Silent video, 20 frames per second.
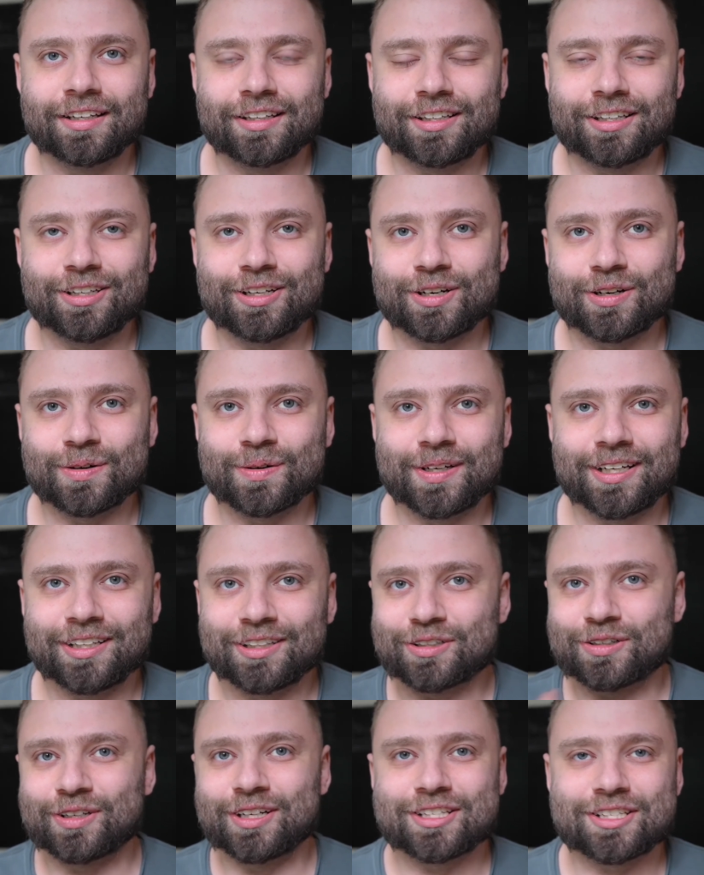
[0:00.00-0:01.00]
you know,
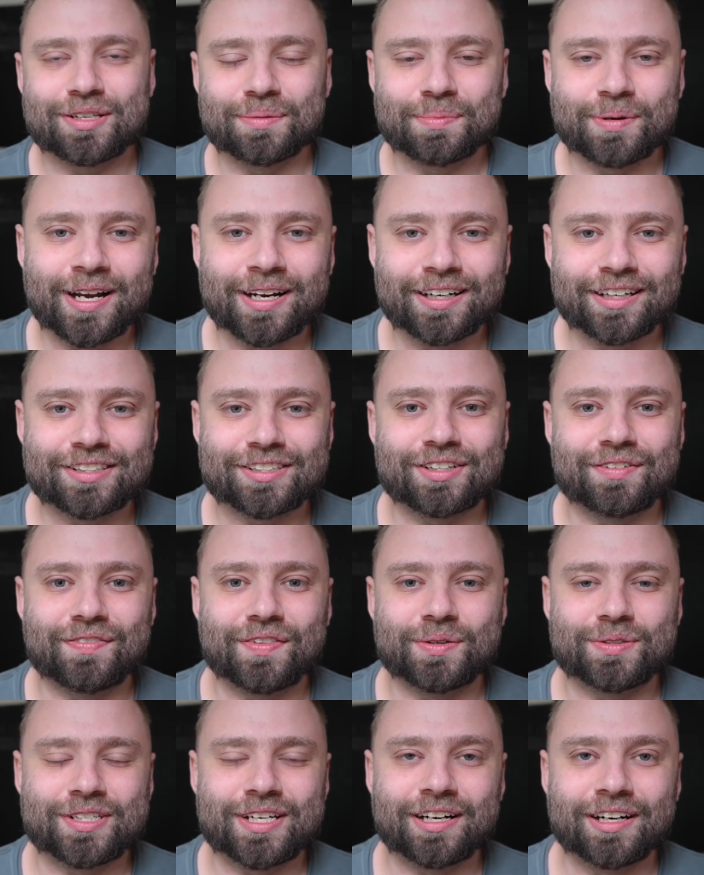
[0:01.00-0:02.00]
increase the brightness of
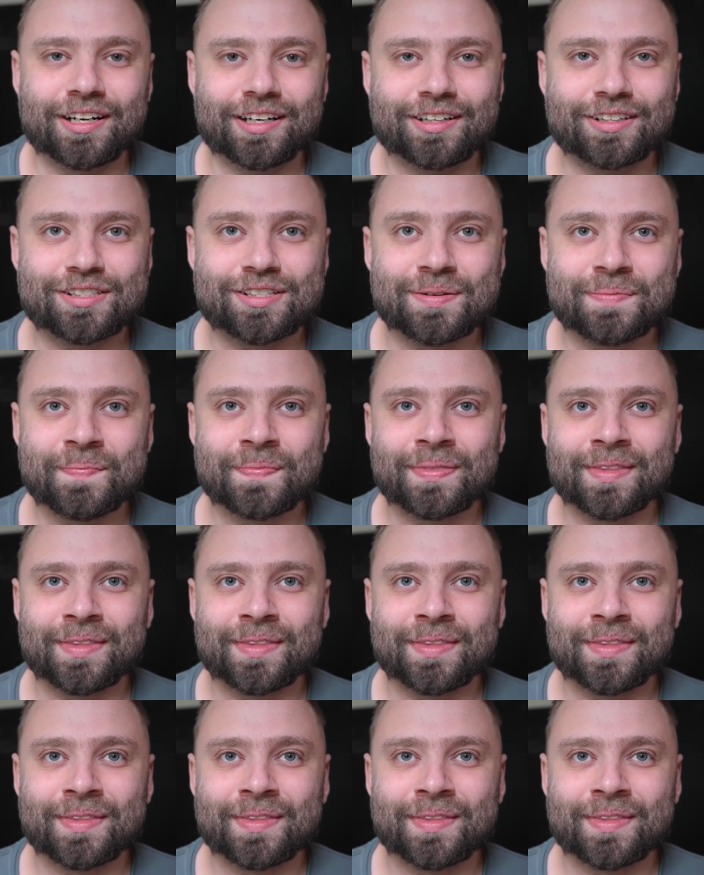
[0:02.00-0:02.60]
those areas,